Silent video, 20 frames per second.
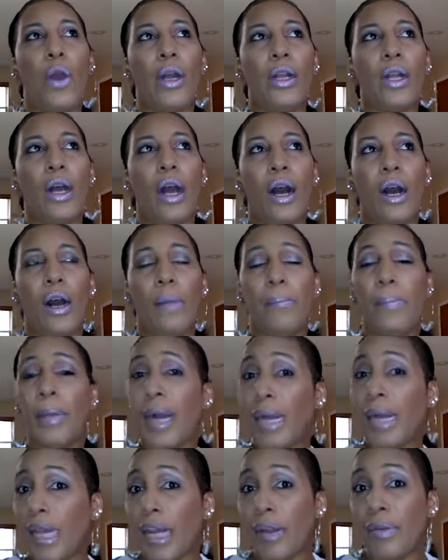on um,
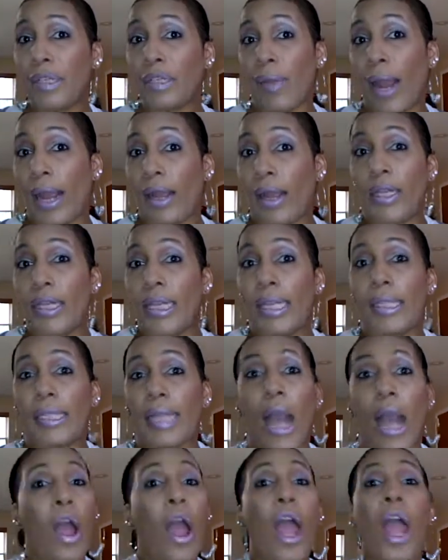a clearance rack, a
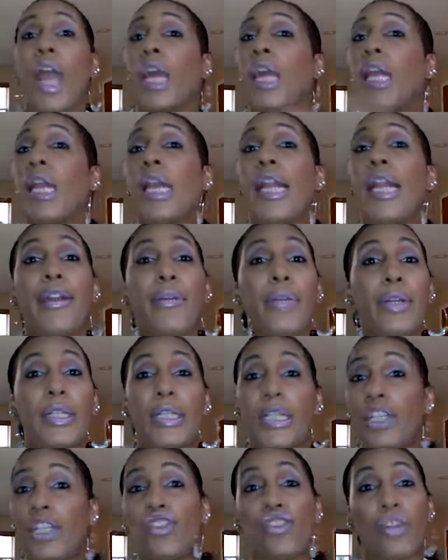discount.
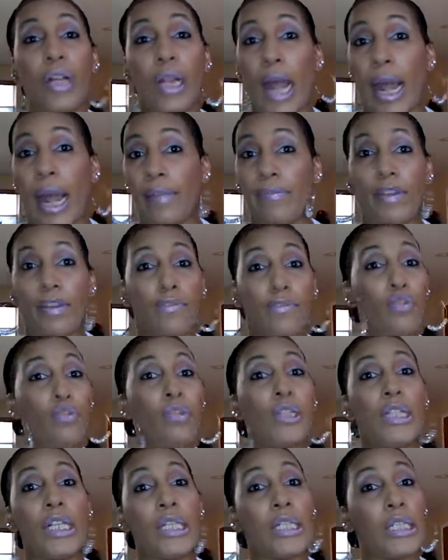Clearance is your life. If
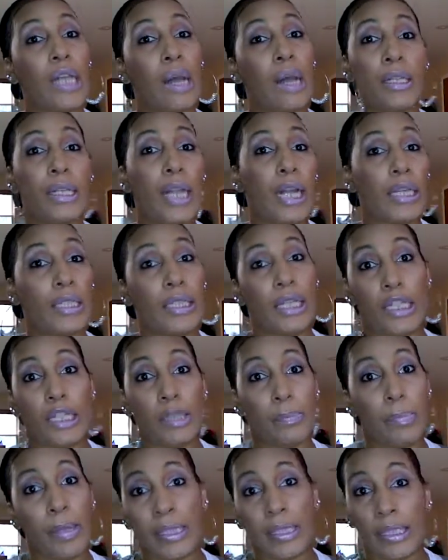you see something that's
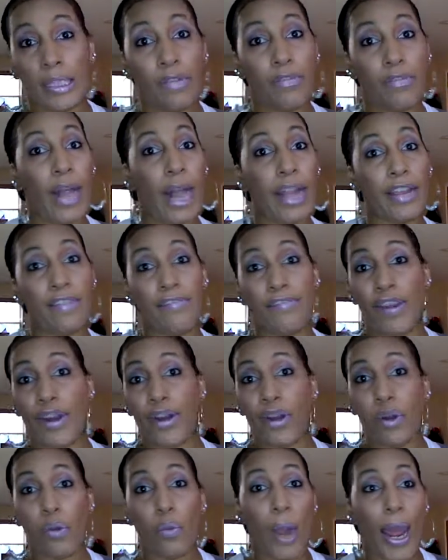expensive, like
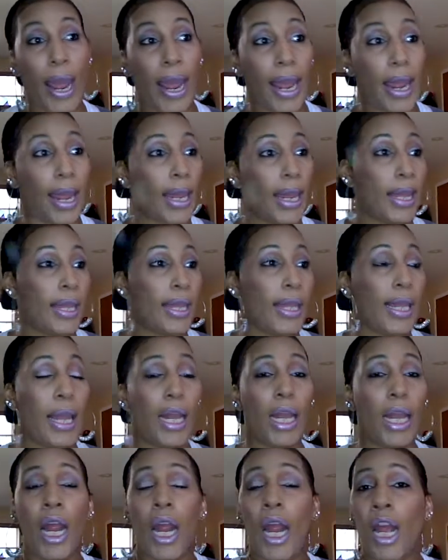Vera Wang
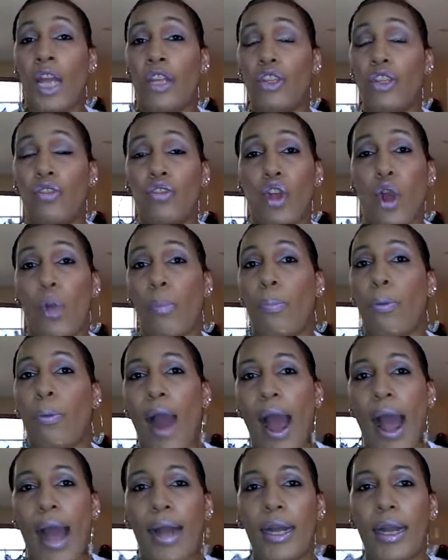and, you know,
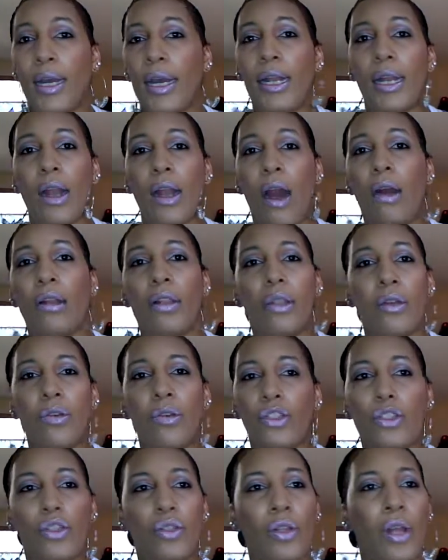Prada and all
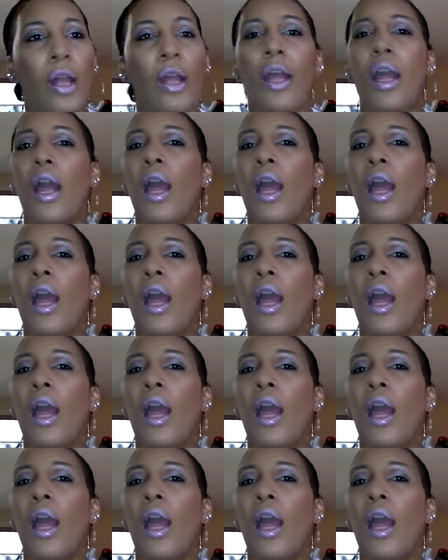those,